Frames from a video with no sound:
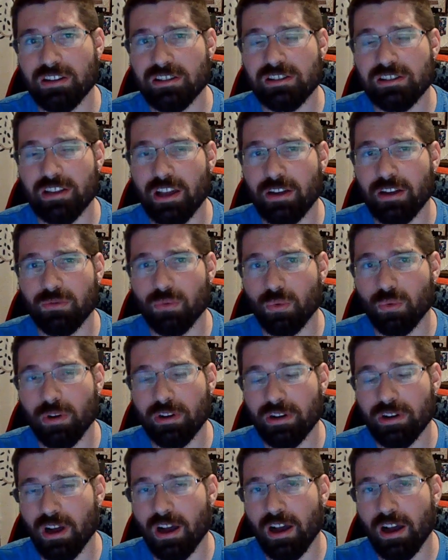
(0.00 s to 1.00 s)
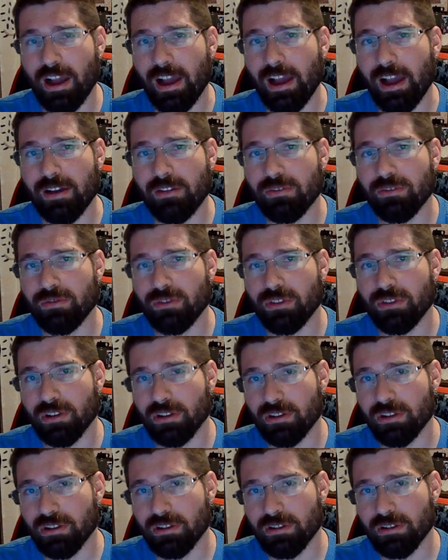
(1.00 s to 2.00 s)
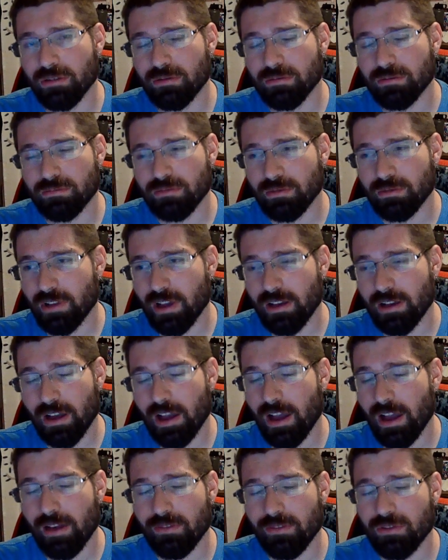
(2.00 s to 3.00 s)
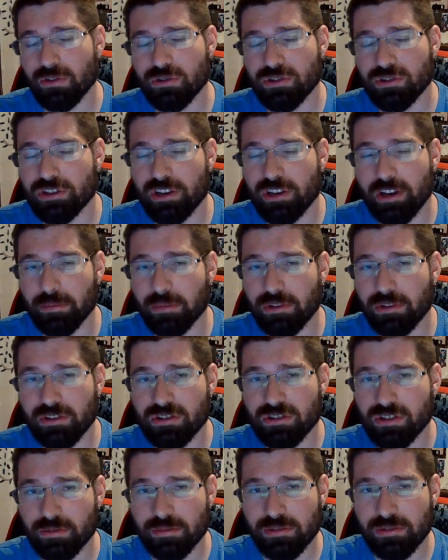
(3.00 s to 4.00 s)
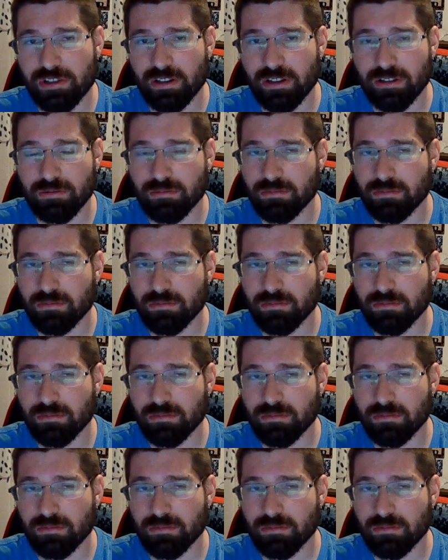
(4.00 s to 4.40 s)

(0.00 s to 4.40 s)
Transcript: Steph would not have those championships. I